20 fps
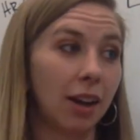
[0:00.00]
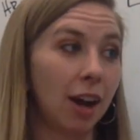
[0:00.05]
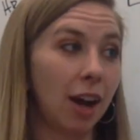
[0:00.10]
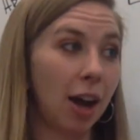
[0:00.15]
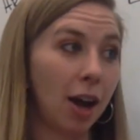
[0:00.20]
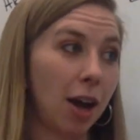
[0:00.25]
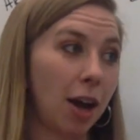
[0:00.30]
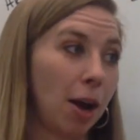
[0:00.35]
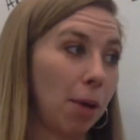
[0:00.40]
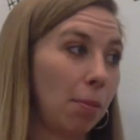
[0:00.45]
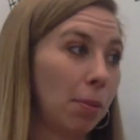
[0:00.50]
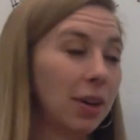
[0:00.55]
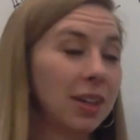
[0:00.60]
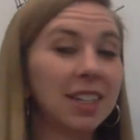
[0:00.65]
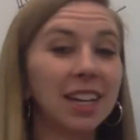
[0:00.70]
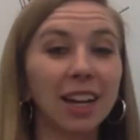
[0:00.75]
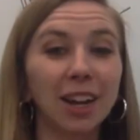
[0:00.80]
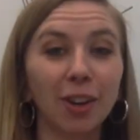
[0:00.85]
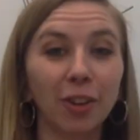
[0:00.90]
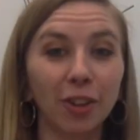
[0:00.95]
a
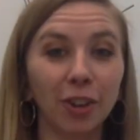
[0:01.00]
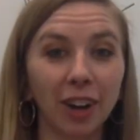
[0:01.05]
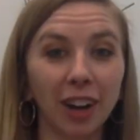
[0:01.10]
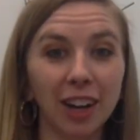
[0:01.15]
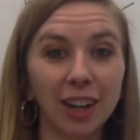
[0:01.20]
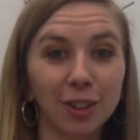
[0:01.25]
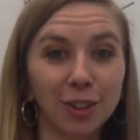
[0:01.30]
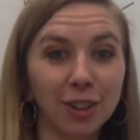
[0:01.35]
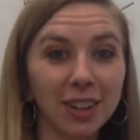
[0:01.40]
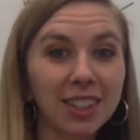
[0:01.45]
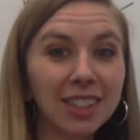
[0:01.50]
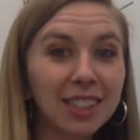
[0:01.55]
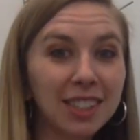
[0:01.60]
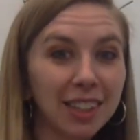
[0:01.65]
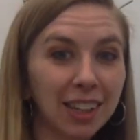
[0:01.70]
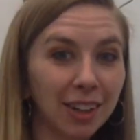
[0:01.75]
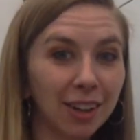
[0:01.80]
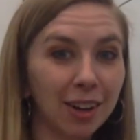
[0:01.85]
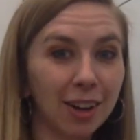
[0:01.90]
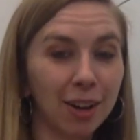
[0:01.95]
particular interest
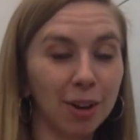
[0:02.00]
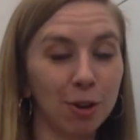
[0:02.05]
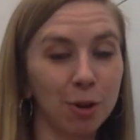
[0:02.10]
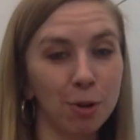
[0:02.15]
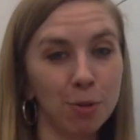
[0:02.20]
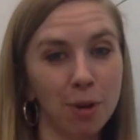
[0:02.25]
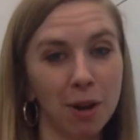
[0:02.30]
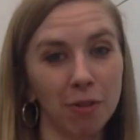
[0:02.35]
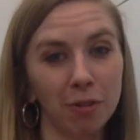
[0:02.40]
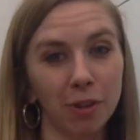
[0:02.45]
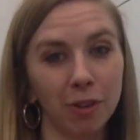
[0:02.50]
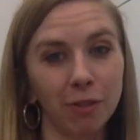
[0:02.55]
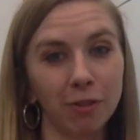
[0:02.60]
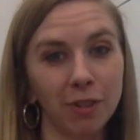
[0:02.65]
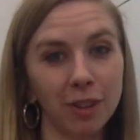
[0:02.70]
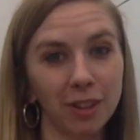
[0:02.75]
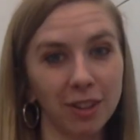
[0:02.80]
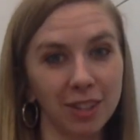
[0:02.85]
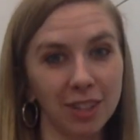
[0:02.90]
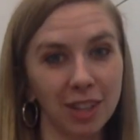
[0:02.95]
in whomever
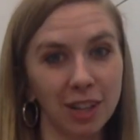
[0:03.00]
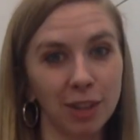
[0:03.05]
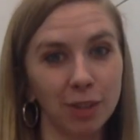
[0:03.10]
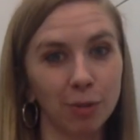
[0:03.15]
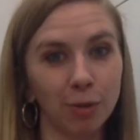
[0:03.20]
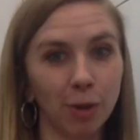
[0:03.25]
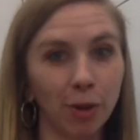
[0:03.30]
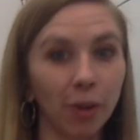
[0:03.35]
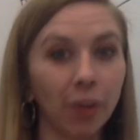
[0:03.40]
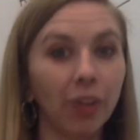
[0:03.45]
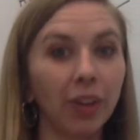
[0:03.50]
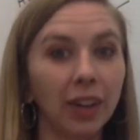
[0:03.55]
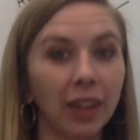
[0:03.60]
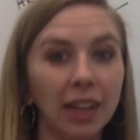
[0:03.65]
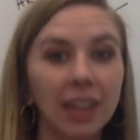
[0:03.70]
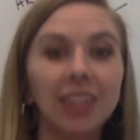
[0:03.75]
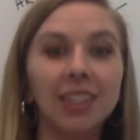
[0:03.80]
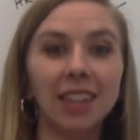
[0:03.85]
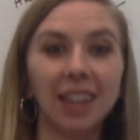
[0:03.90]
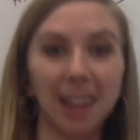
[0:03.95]
fills this role, and
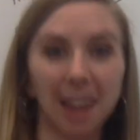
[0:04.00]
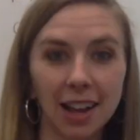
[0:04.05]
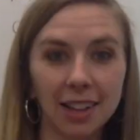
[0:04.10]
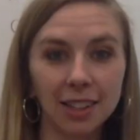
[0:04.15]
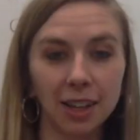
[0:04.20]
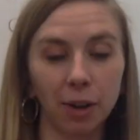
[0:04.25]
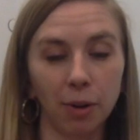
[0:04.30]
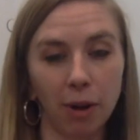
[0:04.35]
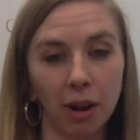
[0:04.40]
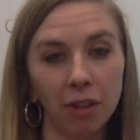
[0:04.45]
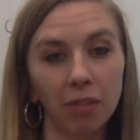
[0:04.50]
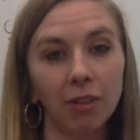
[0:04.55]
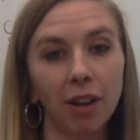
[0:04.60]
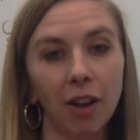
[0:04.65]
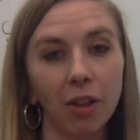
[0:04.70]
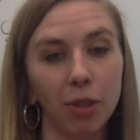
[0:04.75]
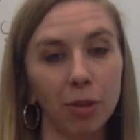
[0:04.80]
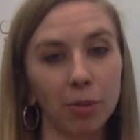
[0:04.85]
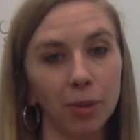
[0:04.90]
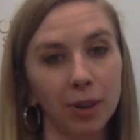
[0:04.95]
he said he hasn't quite
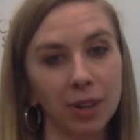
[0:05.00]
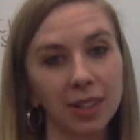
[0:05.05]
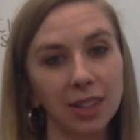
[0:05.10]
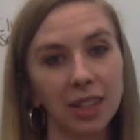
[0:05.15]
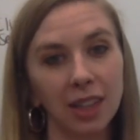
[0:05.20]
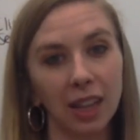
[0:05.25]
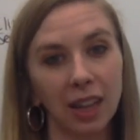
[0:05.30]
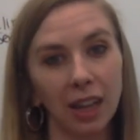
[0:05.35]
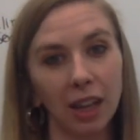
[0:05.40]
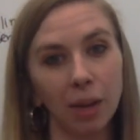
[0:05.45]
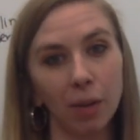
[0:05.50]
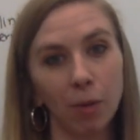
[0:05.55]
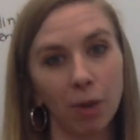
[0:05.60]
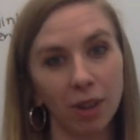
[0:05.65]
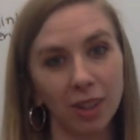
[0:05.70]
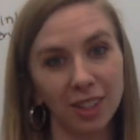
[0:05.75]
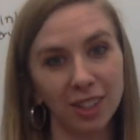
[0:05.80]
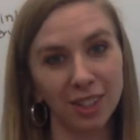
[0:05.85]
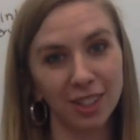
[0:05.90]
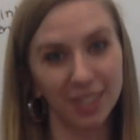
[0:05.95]
found the person that he
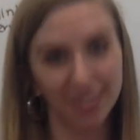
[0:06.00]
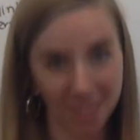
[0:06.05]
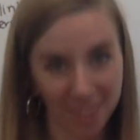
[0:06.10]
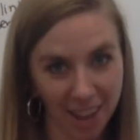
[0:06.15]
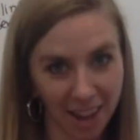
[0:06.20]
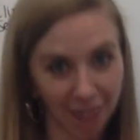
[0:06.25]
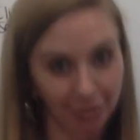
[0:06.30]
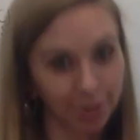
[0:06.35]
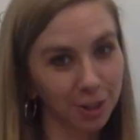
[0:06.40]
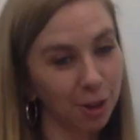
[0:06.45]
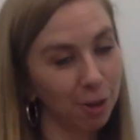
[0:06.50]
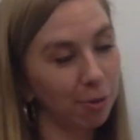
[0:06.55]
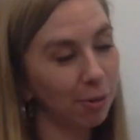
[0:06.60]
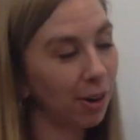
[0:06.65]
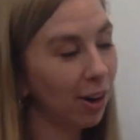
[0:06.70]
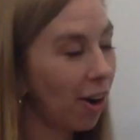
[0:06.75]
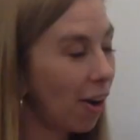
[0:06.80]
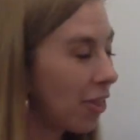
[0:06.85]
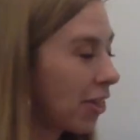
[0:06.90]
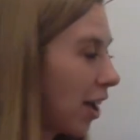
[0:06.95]
wants just yet. So
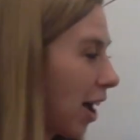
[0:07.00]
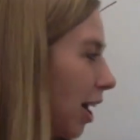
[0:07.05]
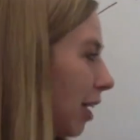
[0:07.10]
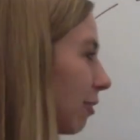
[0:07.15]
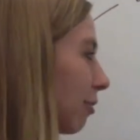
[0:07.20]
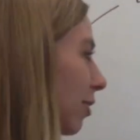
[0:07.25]
we're on the hunt